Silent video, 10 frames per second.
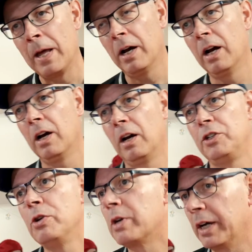
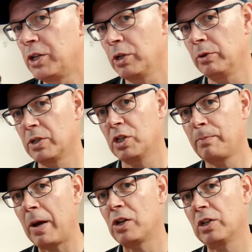UK shooters,
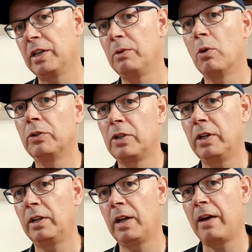especially
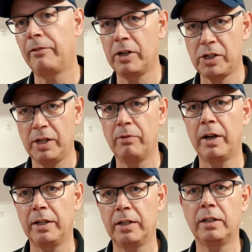wanting FAC
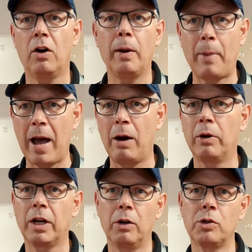rated high
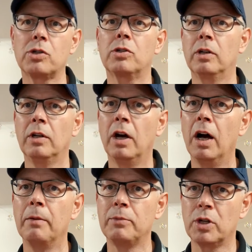power Ghosts
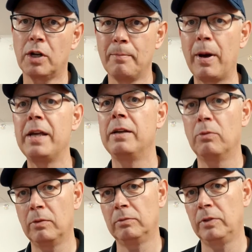to compete,
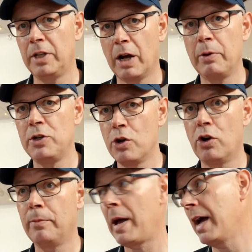in
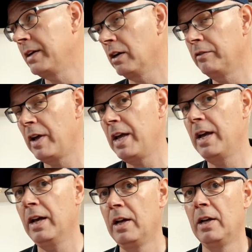Europe and over
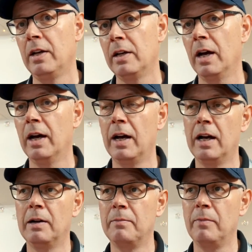here.
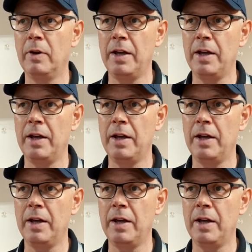And